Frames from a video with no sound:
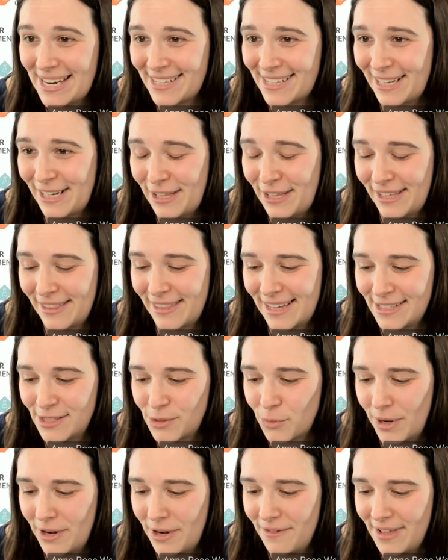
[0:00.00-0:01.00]
And I think that's
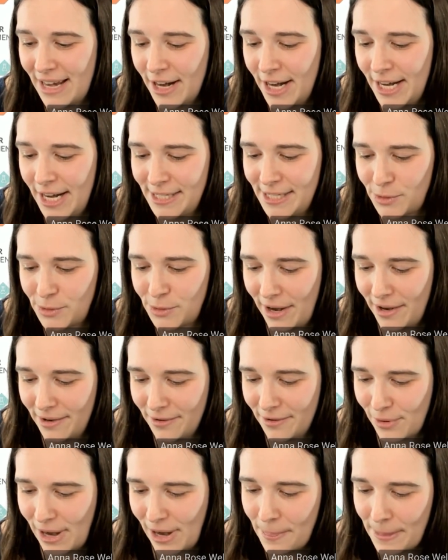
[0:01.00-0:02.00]
one of the areas where
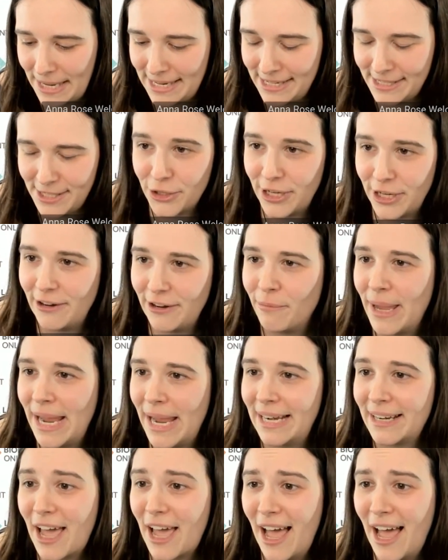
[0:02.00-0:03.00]
throughout the history of
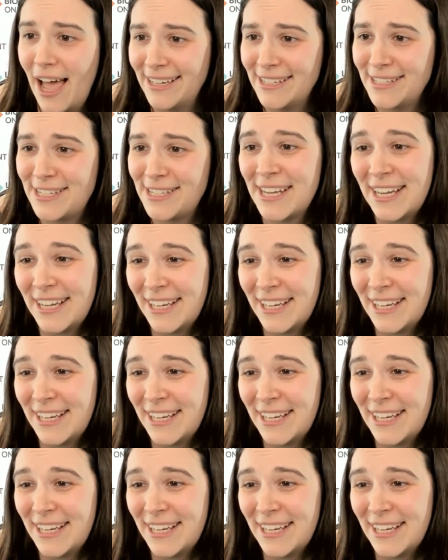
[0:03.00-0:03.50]
mankind,